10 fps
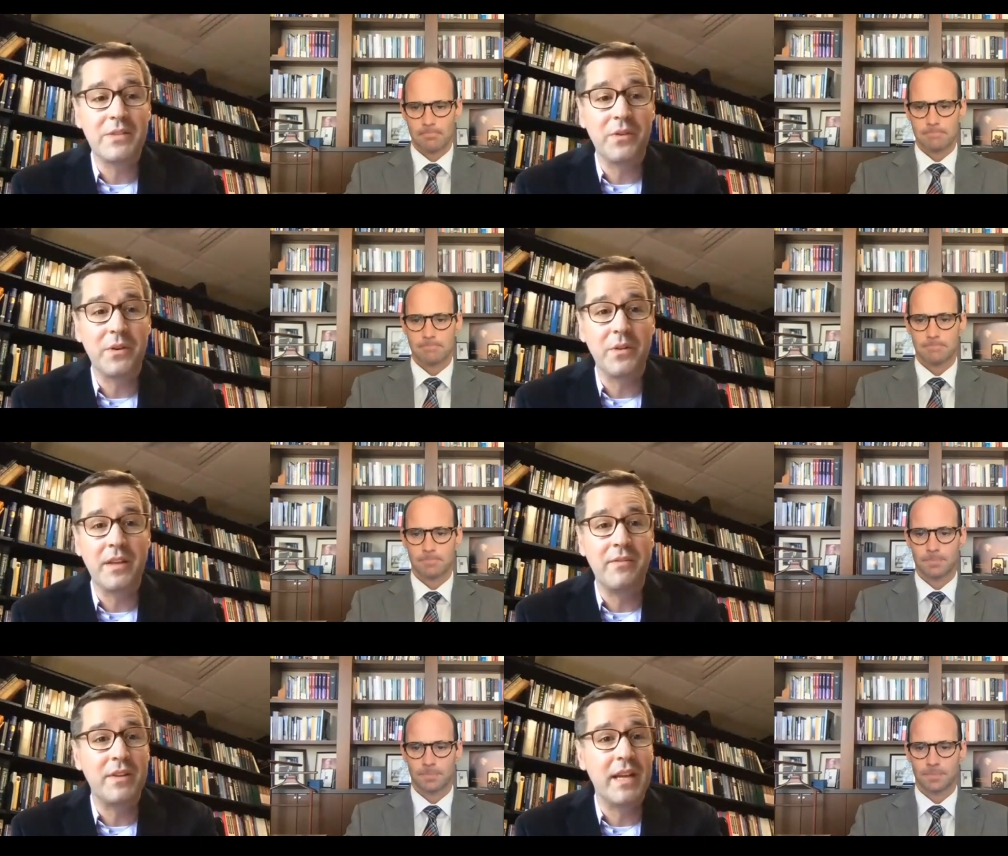Speaker 1: for the
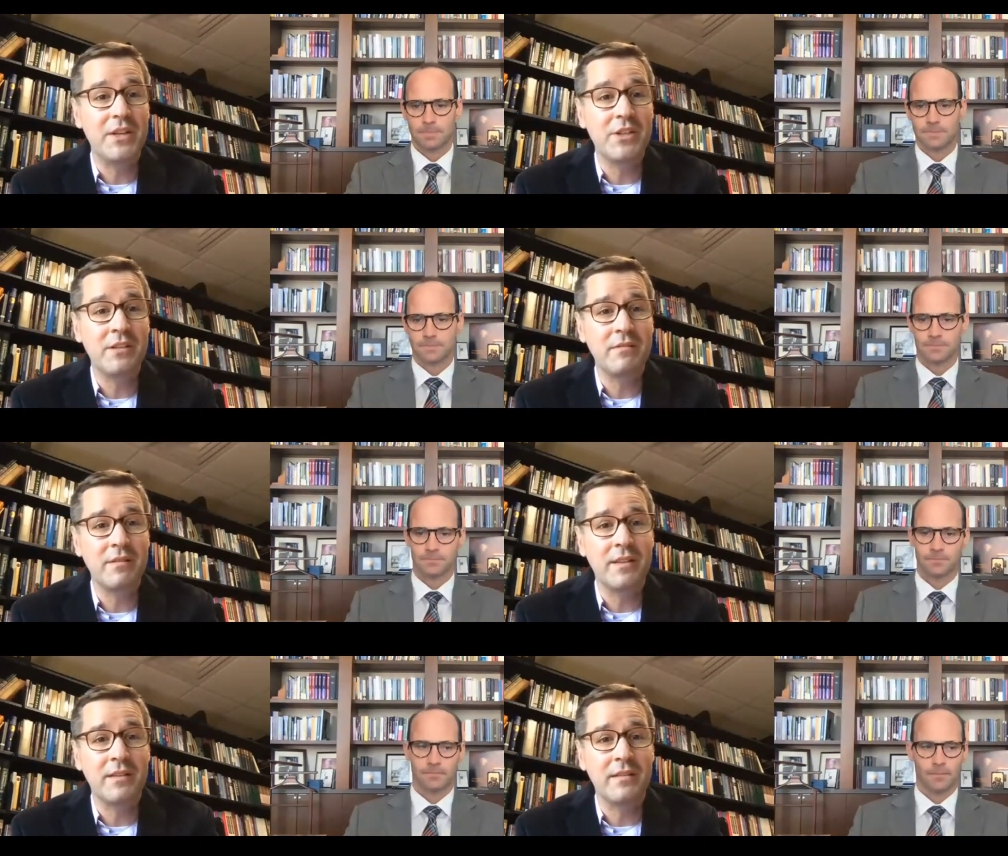invitation.
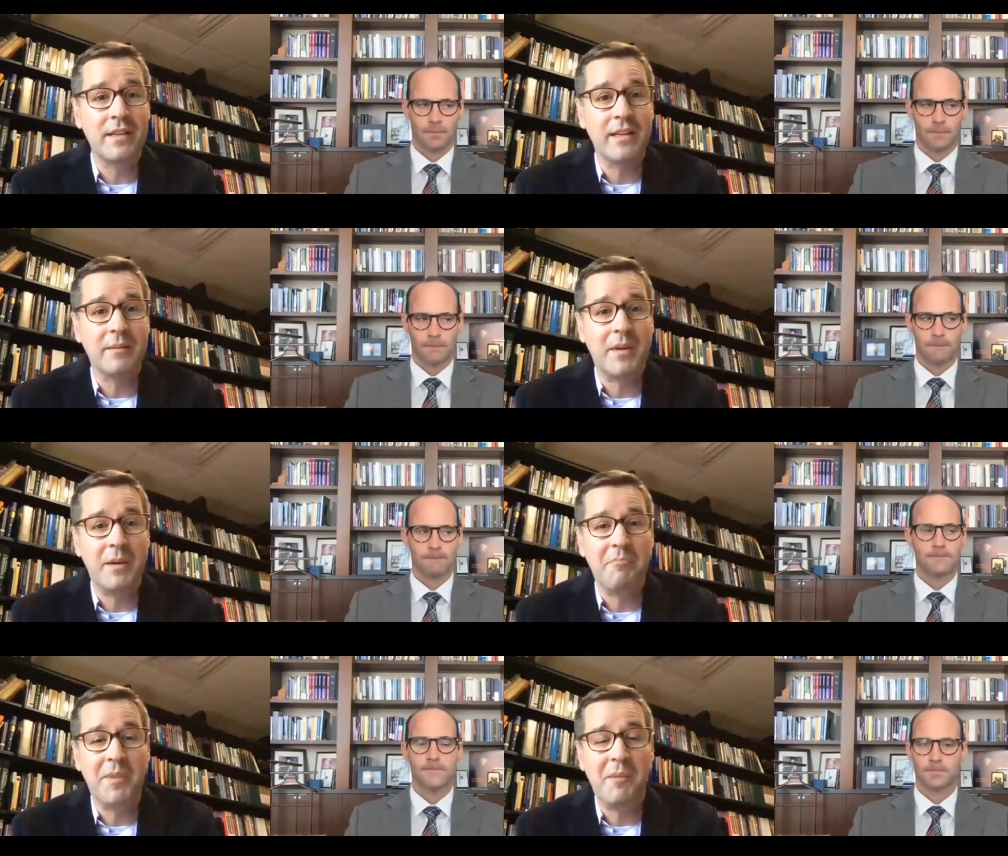And um,
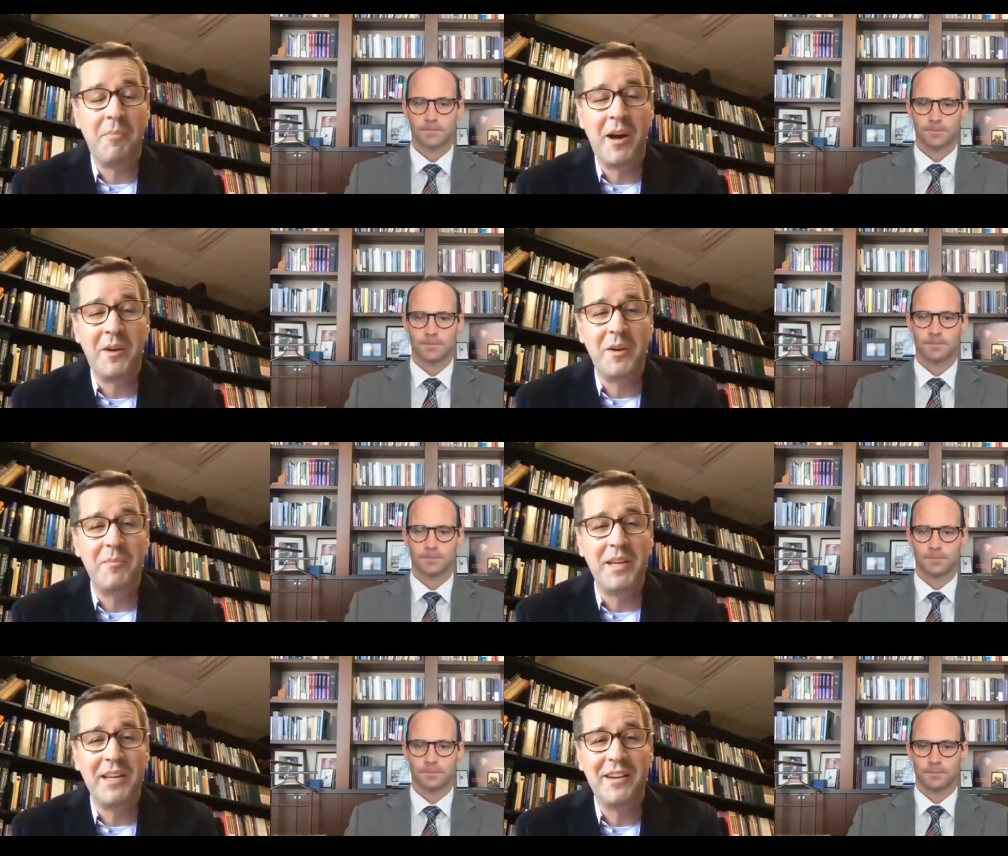I'm, I'm honored to
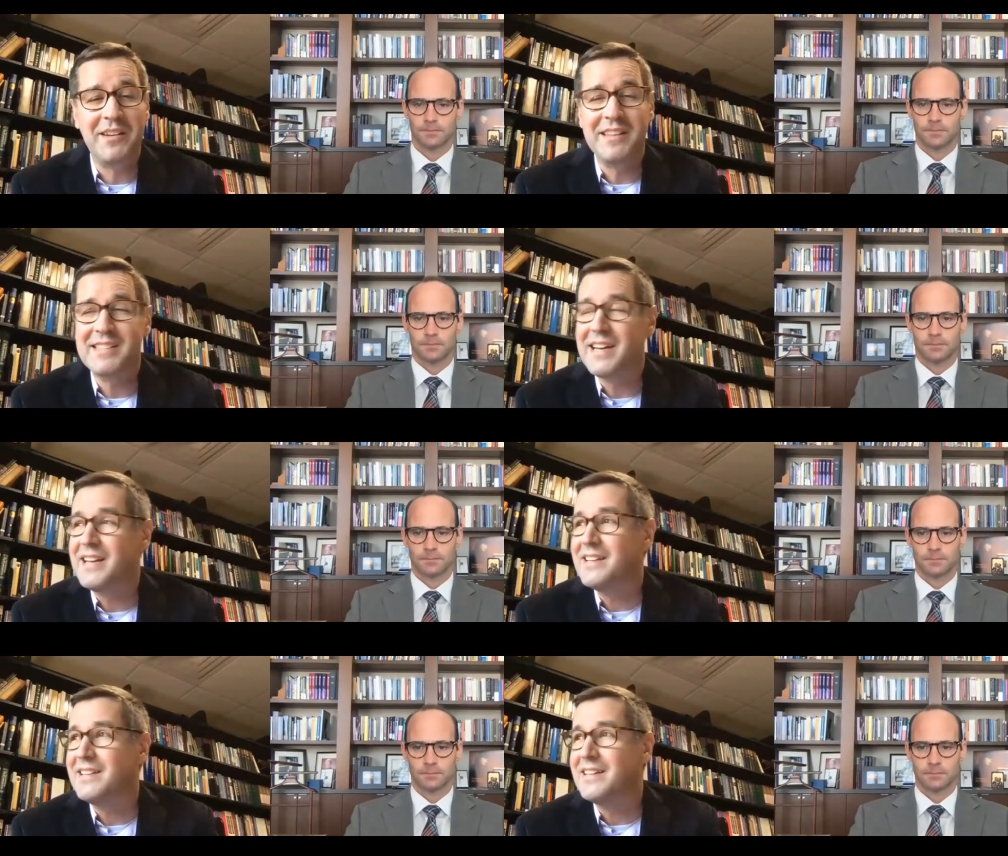be here and
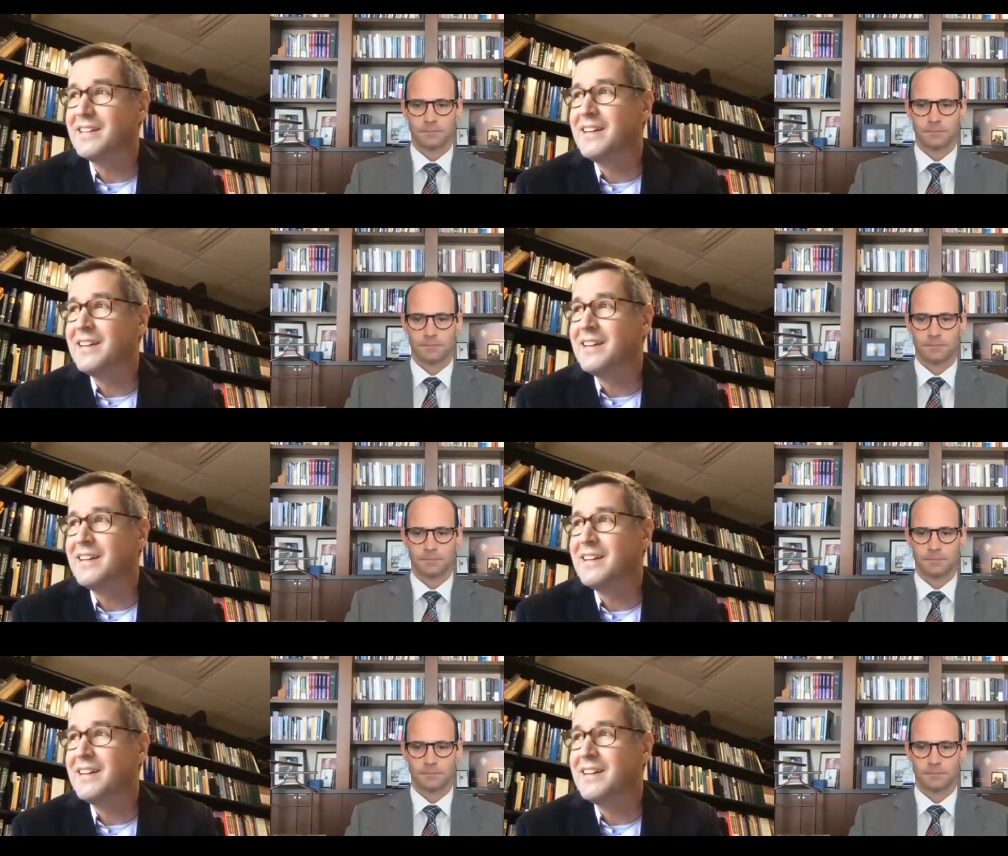excited to